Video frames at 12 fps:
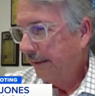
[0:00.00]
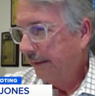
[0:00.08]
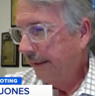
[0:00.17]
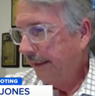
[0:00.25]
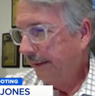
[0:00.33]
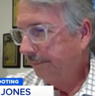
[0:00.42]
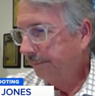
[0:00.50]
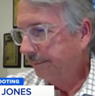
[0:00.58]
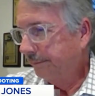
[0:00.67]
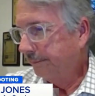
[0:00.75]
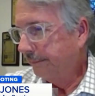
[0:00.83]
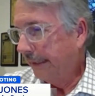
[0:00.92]
the
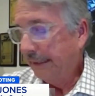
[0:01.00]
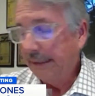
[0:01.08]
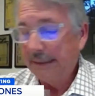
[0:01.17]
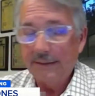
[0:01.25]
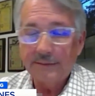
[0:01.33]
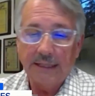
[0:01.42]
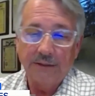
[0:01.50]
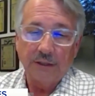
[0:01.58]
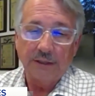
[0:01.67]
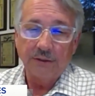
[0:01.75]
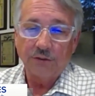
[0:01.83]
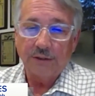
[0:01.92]
uh, as as
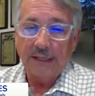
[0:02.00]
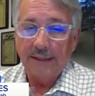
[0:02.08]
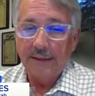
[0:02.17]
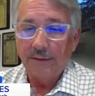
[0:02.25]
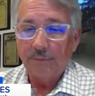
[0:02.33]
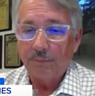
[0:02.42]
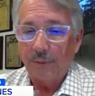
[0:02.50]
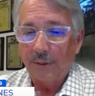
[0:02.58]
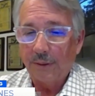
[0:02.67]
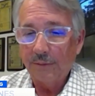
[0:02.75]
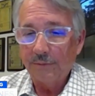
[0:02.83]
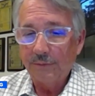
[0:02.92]
I understand it,
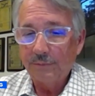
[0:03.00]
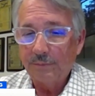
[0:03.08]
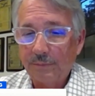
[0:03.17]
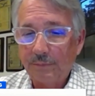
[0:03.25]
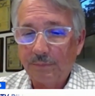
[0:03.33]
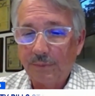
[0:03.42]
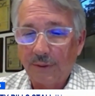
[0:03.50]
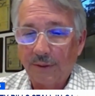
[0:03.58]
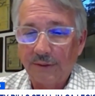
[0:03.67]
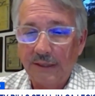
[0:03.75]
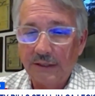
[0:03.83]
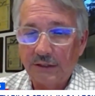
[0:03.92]
part of part
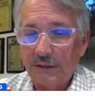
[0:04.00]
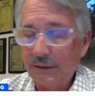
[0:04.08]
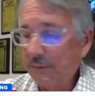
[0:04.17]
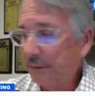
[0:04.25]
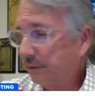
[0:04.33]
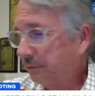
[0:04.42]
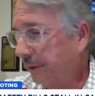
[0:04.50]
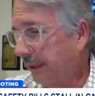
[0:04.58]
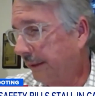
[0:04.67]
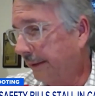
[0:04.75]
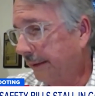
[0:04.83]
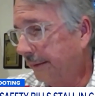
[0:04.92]
of the issue is
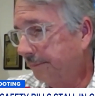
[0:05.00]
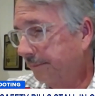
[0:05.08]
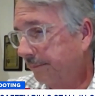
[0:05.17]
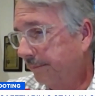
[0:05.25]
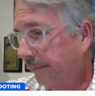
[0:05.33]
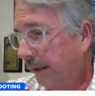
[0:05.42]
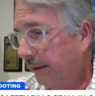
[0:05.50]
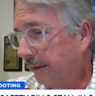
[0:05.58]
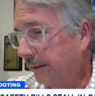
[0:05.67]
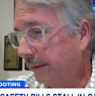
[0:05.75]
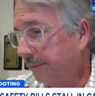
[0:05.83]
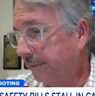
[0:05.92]
with um,
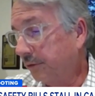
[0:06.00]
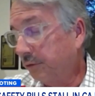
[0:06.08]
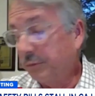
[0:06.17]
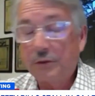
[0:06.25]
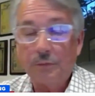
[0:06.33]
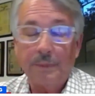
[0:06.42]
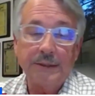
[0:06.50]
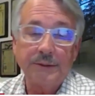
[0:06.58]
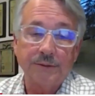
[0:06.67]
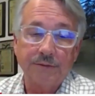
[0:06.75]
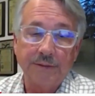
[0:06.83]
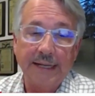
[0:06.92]
uh, with
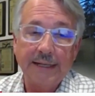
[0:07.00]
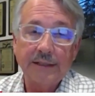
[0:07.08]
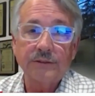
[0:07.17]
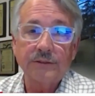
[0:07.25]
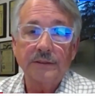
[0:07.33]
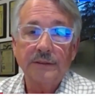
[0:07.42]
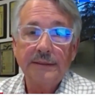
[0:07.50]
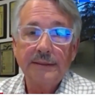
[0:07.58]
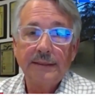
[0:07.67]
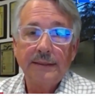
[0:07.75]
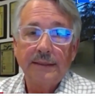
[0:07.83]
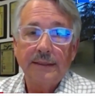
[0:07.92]
special effects,
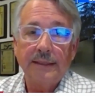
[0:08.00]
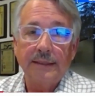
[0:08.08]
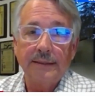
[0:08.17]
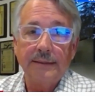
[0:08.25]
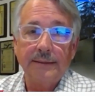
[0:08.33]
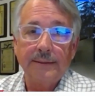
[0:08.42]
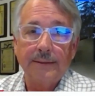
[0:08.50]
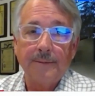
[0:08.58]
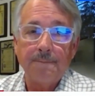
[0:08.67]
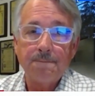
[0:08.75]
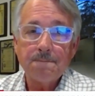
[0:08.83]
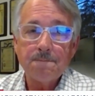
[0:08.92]
and
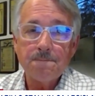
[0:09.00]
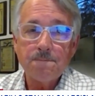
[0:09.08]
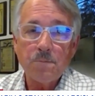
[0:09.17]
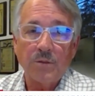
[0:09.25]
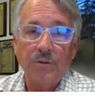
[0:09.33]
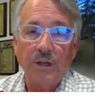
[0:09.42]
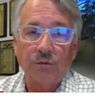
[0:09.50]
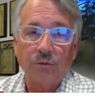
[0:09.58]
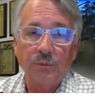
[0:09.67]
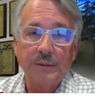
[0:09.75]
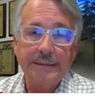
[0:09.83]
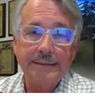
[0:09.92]
um, this
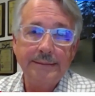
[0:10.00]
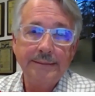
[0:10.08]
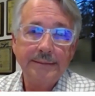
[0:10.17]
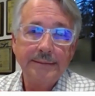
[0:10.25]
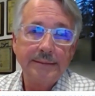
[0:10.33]
would